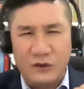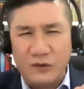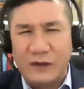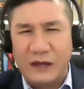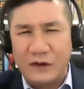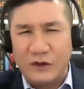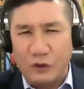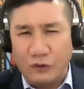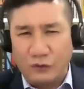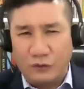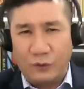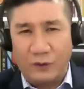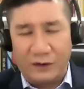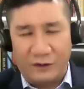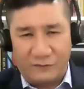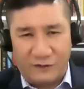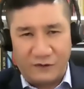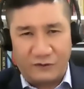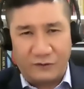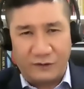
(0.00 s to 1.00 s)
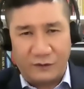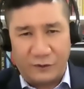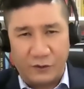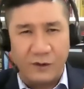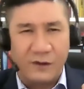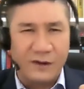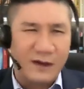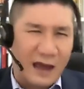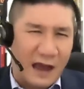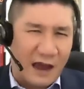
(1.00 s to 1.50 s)
You get used to it eventually
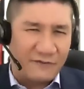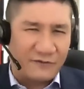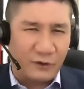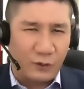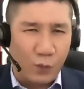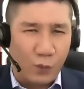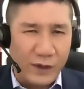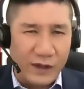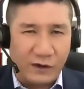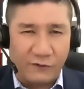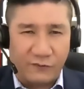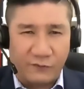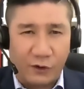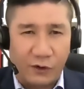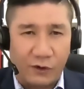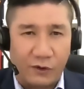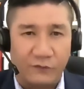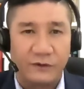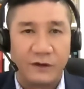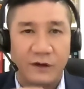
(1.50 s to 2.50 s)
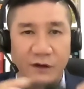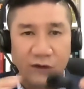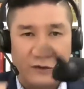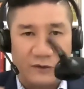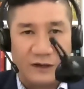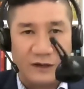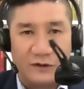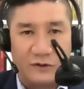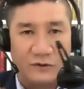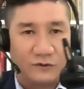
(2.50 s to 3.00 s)
though. After a week of calls,
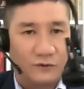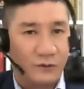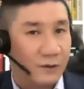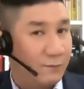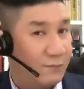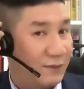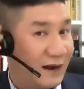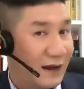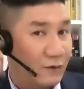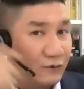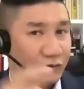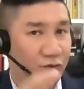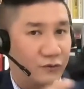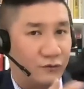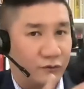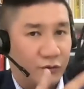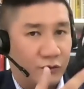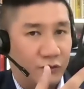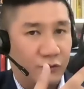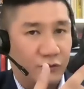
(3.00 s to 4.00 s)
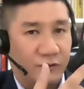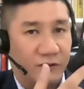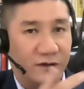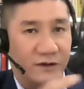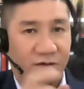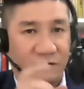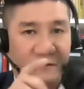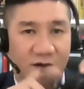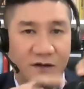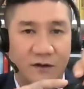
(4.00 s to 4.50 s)
you get used to it. But I was used to
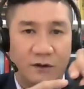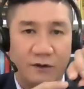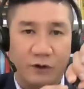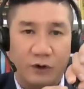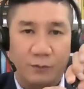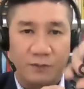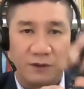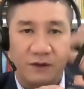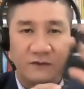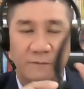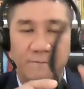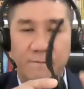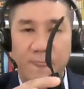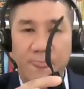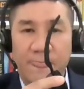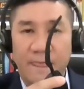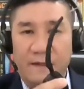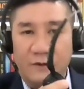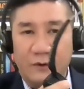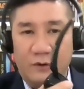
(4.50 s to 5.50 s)
using the single earpiece.